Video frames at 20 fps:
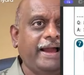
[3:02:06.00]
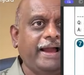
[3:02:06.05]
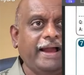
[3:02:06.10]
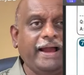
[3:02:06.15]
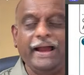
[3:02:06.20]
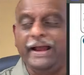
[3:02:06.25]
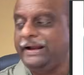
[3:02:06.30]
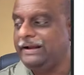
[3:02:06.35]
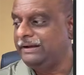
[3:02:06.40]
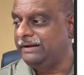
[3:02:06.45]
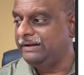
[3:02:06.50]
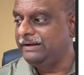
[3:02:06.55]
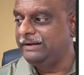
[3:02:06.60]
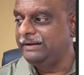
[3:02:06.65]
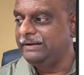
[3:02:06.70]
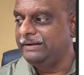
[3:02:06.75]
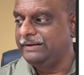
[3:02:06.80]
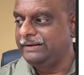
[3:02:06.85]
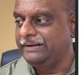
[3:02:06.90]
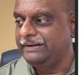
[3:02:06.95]
And
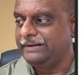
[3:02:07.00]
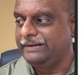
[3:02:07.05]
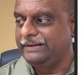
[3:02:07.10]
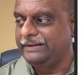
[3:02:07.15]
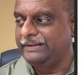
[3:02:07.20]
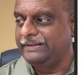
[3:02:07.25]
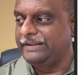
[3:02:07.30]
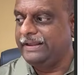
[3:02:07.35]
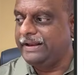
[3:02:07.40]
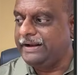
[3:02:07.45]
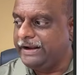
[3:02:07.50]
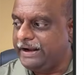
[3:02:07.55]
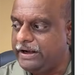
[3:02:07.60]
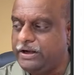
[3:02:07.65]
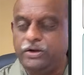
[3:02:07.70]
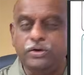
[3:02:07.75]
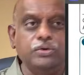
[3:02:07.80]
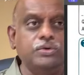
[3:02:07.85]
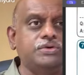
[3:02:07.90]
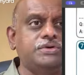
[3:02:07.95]
they
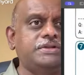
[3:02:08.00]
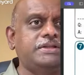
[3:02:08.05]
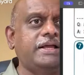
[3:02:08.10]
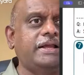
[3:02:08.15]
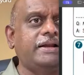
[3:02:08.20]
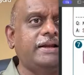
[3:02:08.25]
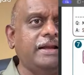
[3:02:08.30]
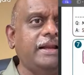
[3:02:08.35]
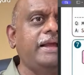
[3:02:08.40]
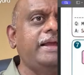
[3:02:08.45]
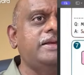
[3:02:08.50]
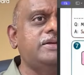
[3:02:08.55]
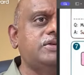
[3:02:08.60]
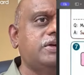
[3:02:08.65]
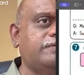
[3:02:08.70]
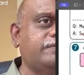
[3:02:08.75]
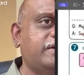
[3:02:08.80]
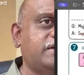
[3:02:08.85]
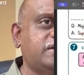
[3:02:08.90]
reduce the release of the